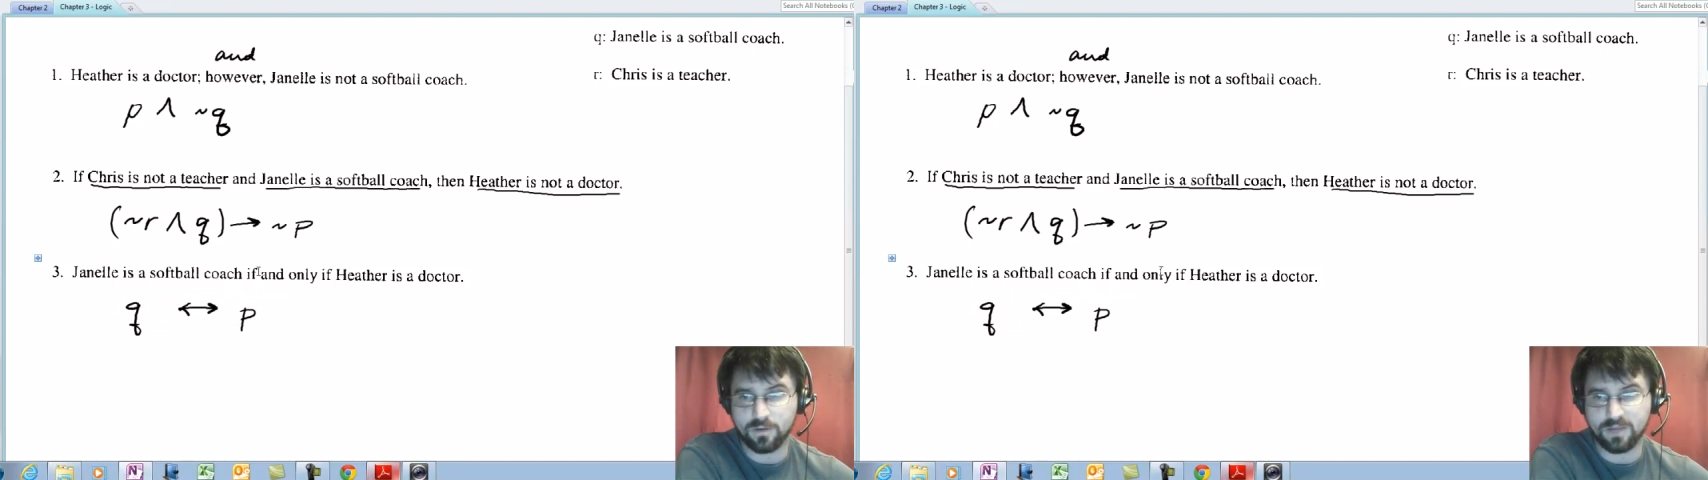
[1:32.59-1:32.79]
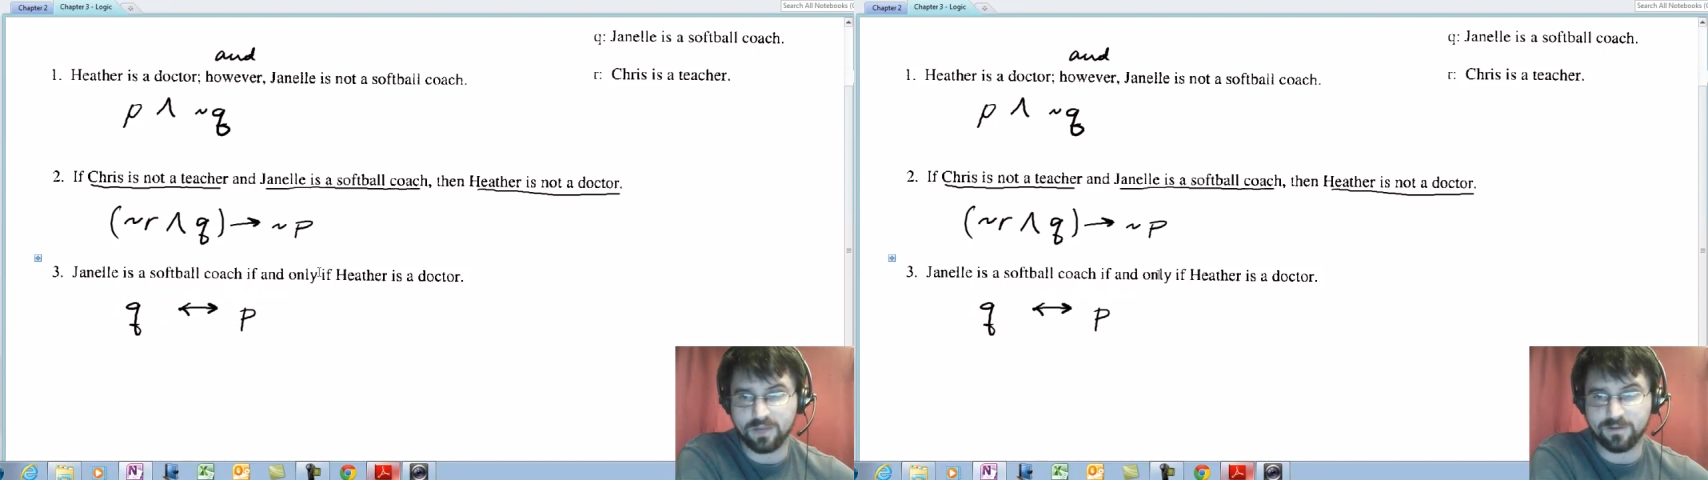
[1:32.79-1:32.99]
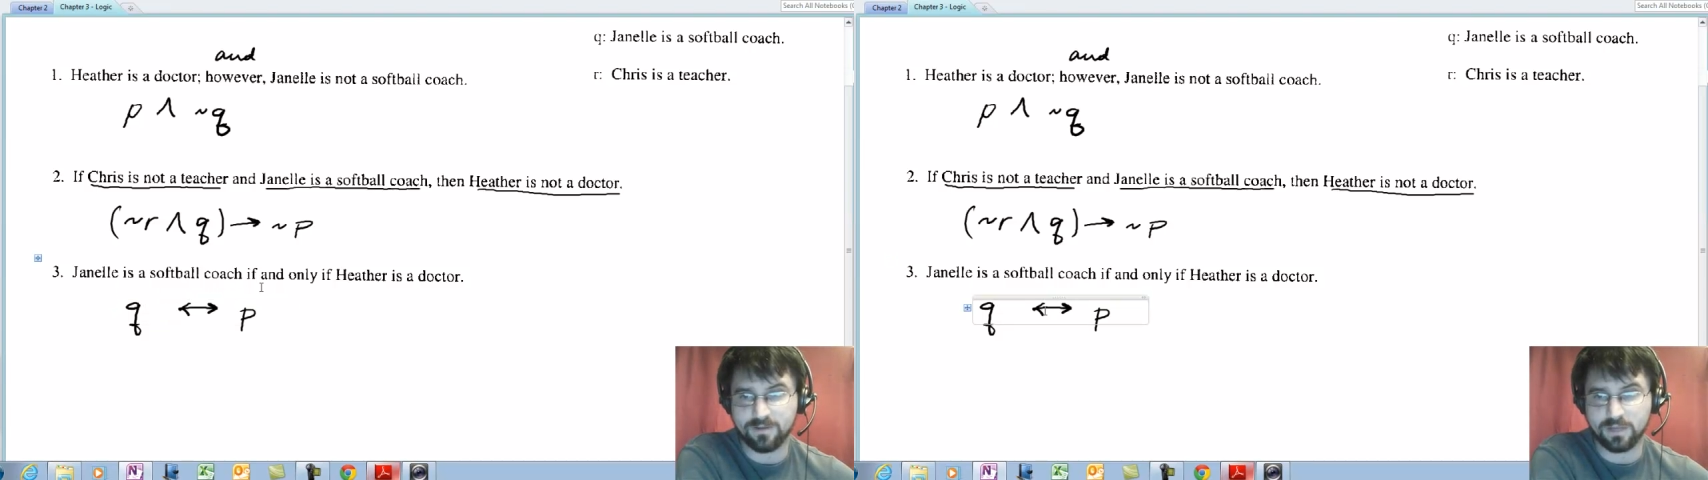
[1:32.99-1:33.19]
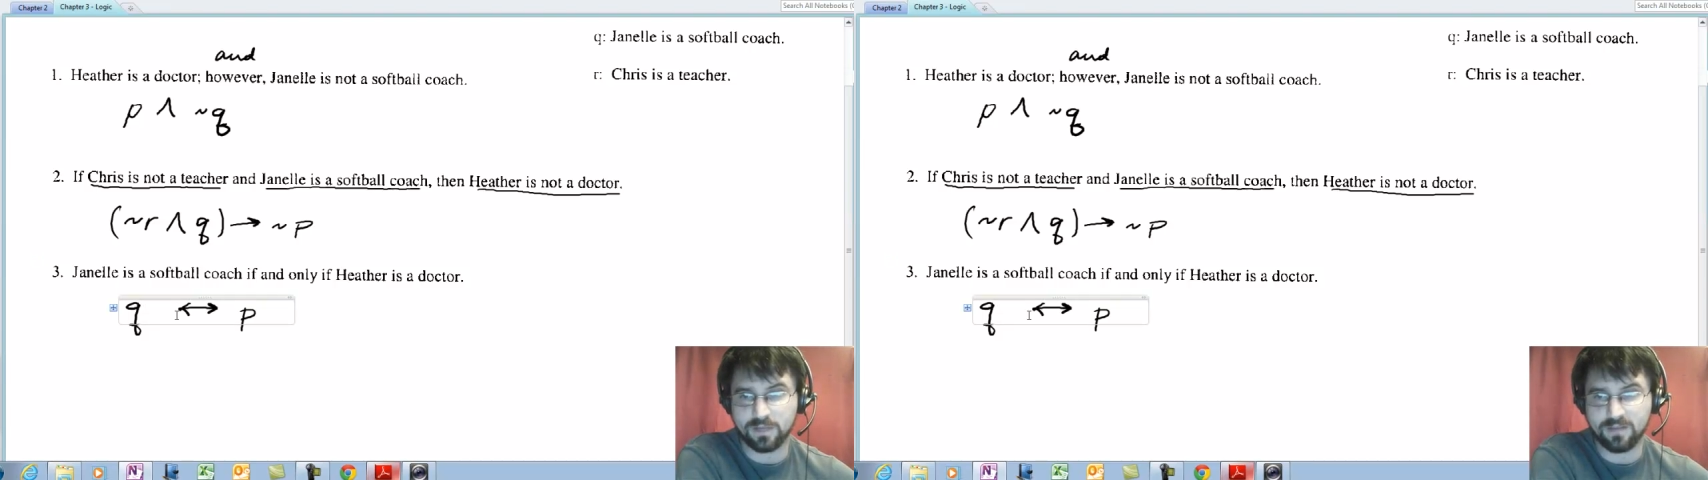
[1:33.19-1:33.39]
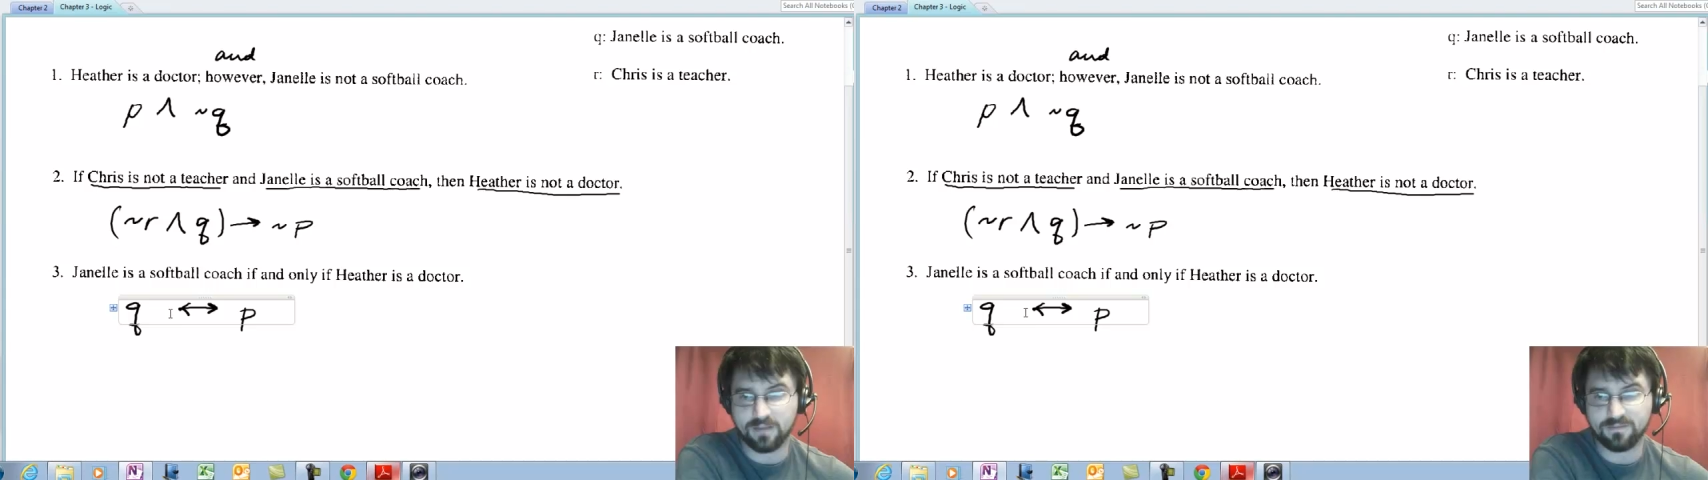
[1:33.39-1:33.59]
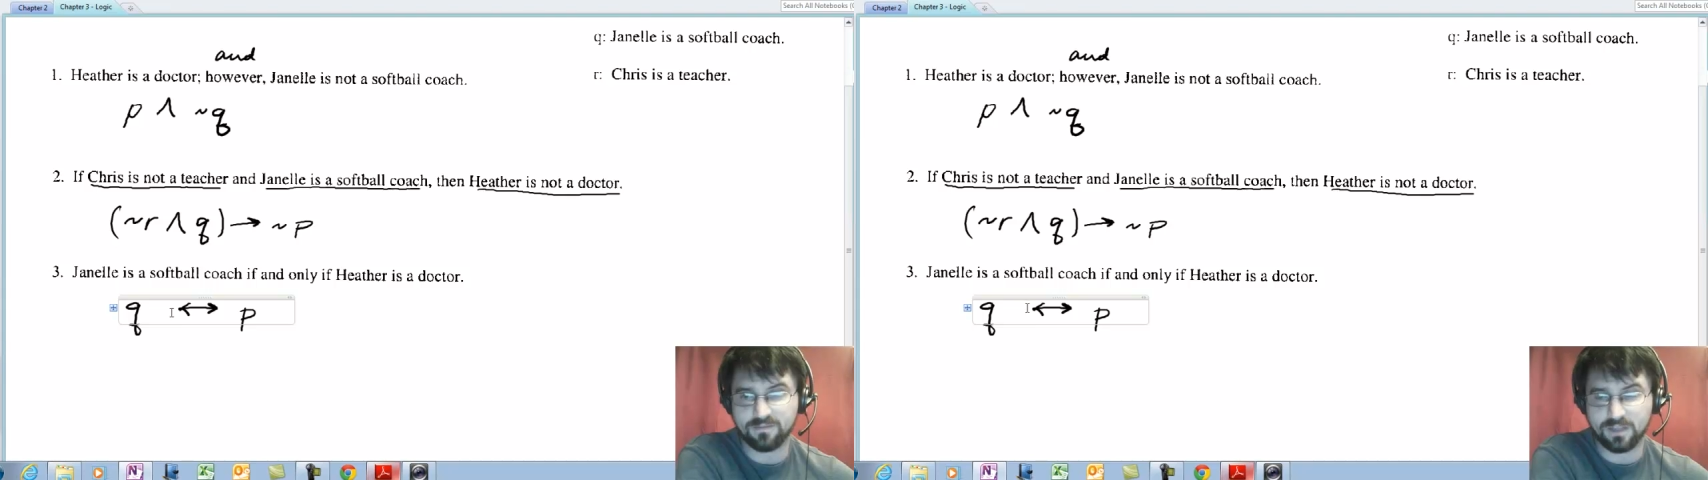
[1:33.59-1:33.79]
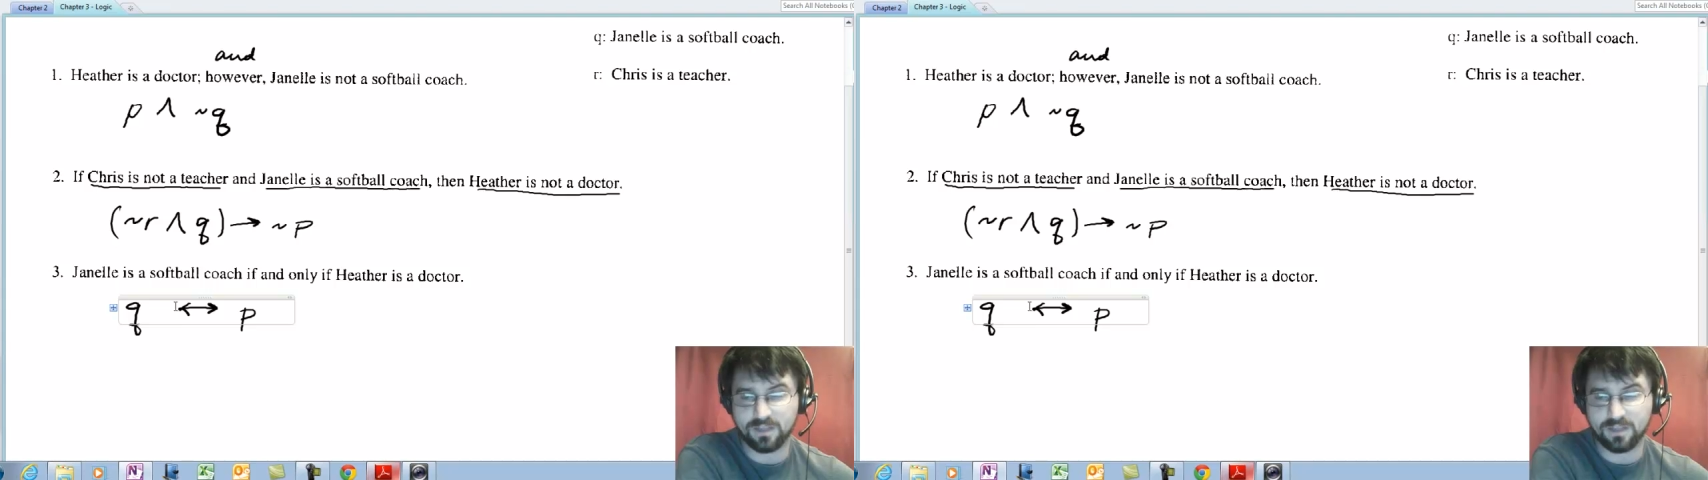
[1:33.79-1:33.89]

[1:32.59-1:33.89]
and if and only is